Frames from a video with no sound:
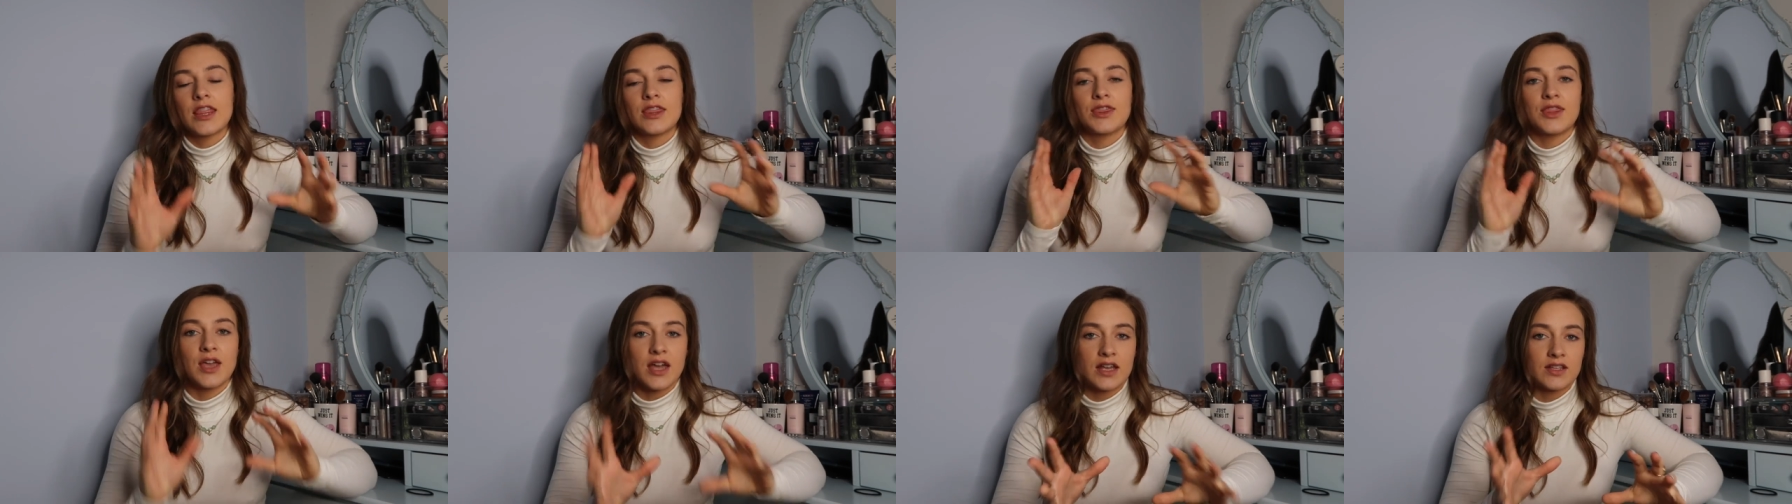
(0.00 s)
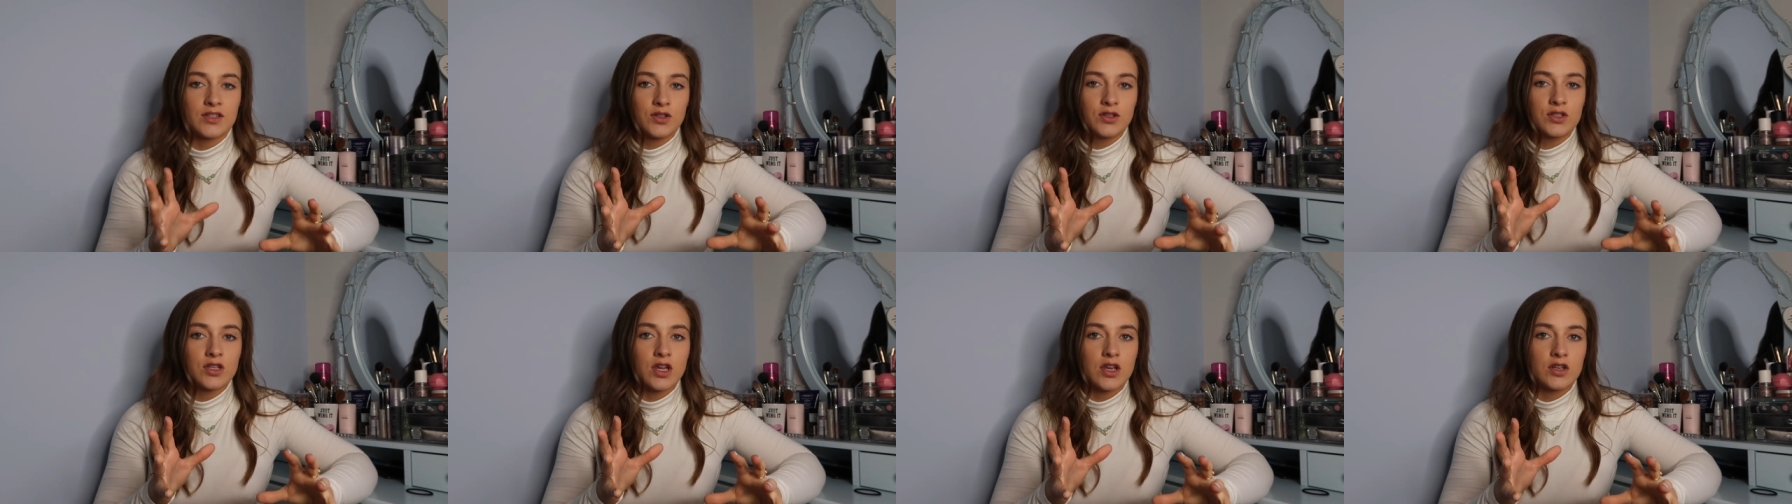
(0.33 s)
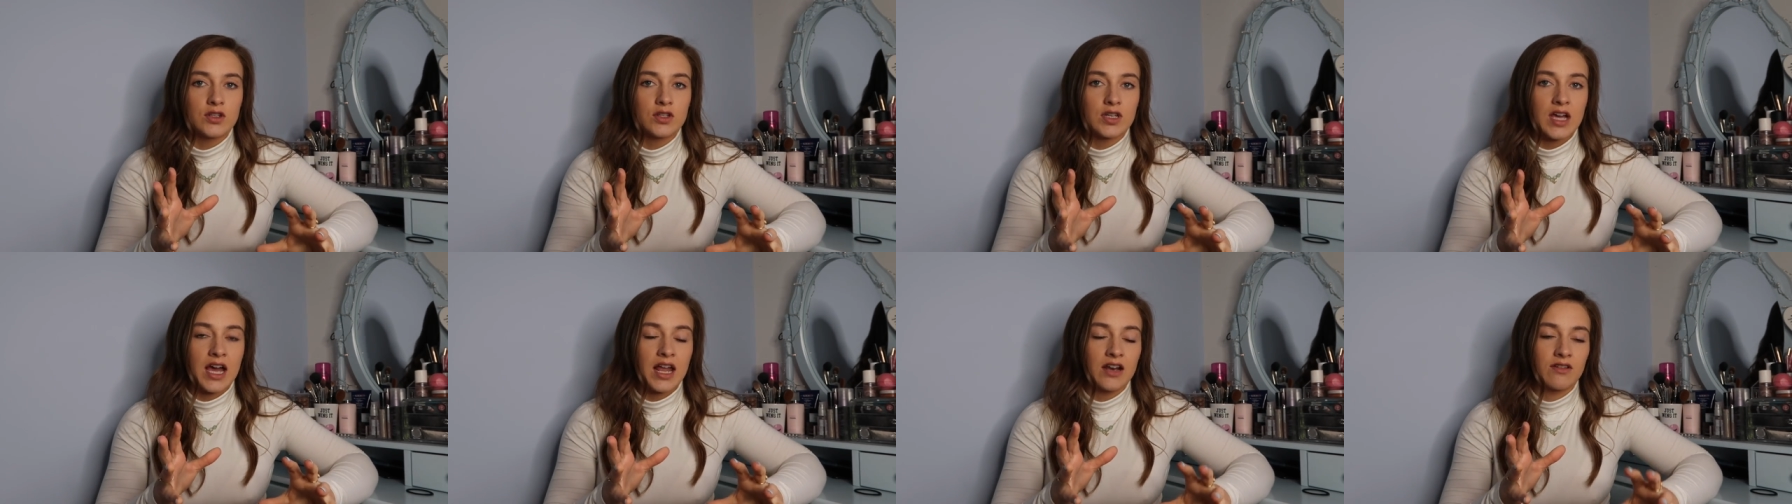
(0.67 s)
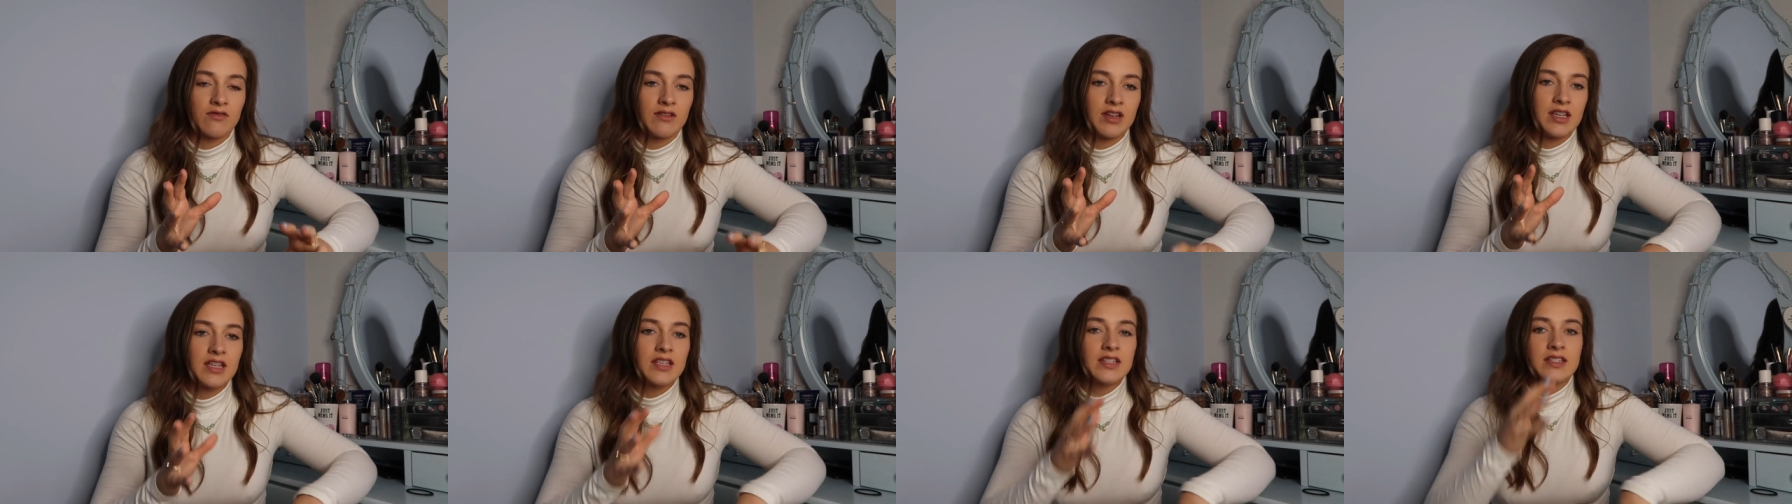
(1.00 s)
That's your total
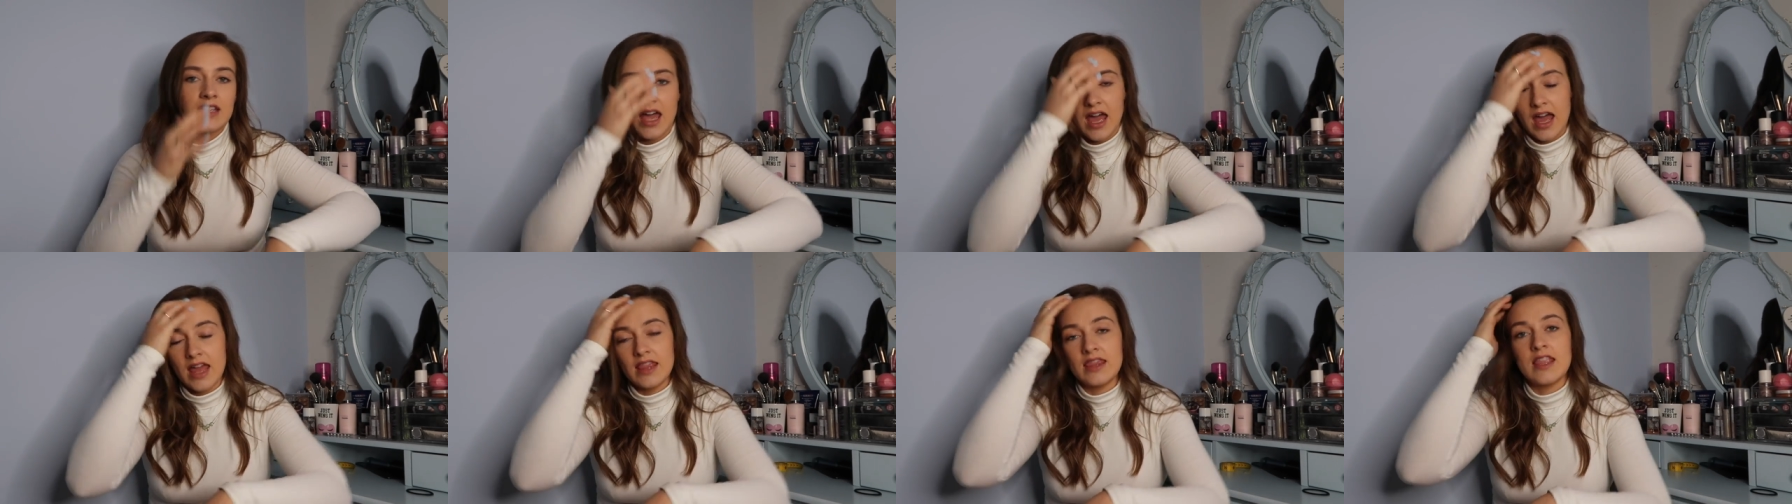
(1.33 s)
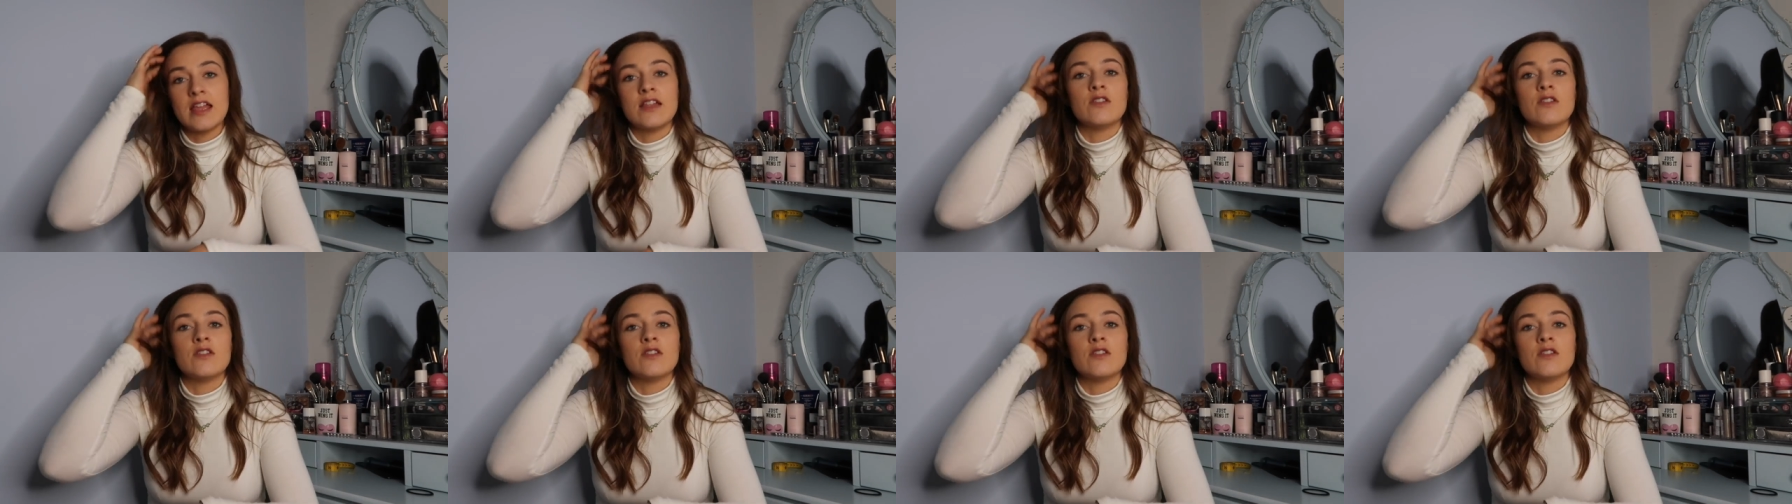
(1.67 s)
calories, and